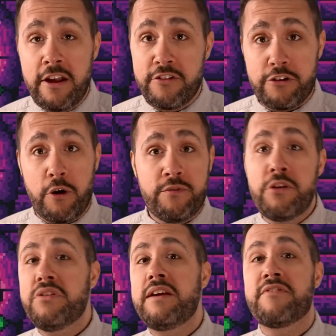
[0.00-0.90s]
So if
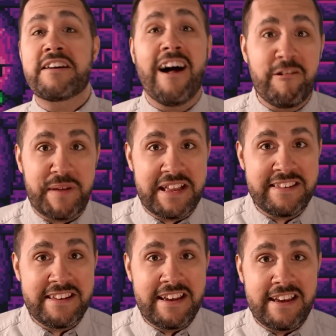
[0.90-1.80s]
you leave a
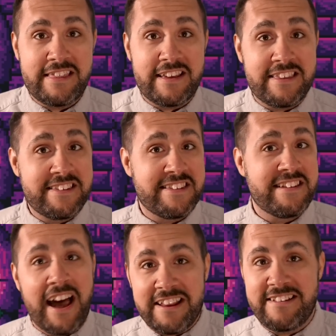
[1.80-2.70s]
comment that this is
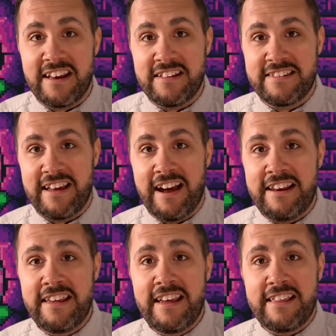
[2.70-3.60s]
not a
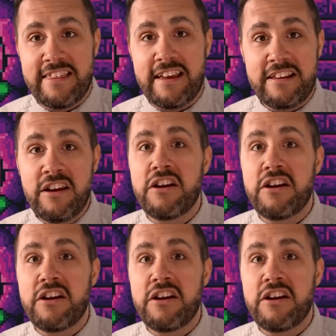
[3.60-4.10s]
genocide, then,